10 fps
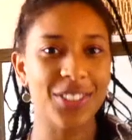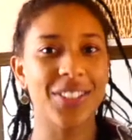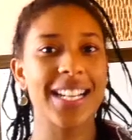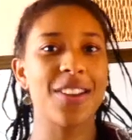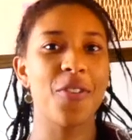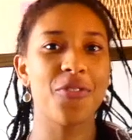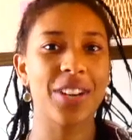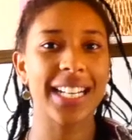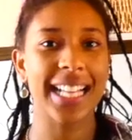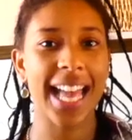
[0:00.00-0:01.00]
or I don't
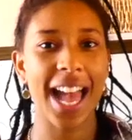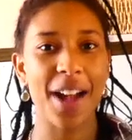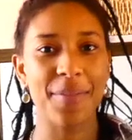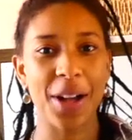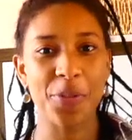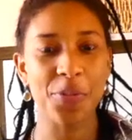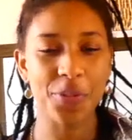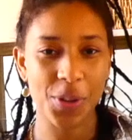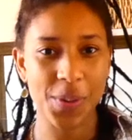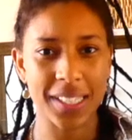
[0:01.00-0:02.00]
really care about
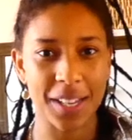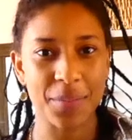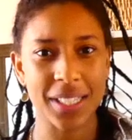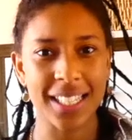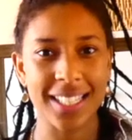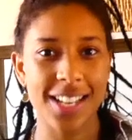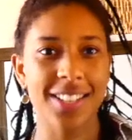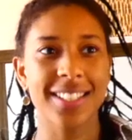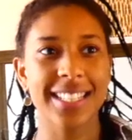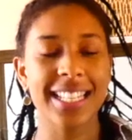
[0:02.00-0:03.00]
followers numbers, because I
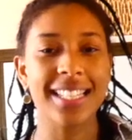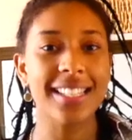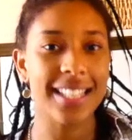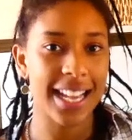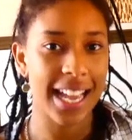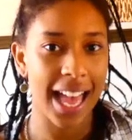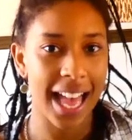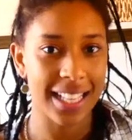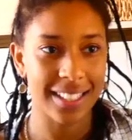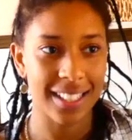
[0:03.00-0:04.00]
just didn't see it
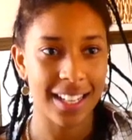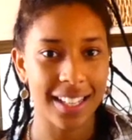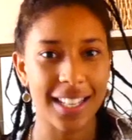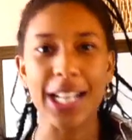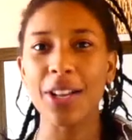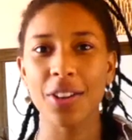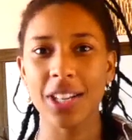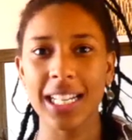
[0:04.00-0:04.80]
as like,